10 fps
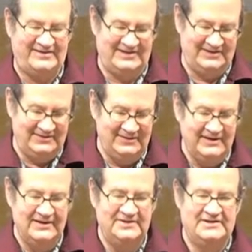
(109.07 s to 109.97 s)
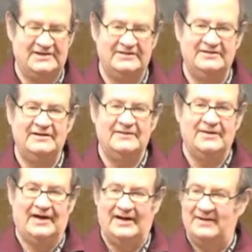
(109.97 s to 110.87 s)
to
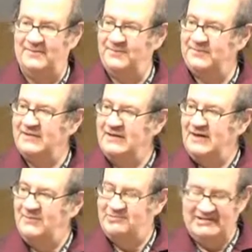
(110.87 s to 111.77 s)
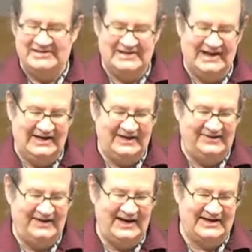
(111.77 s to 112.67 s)
appreciate
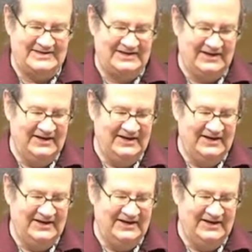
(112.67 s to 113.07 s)
this lecture.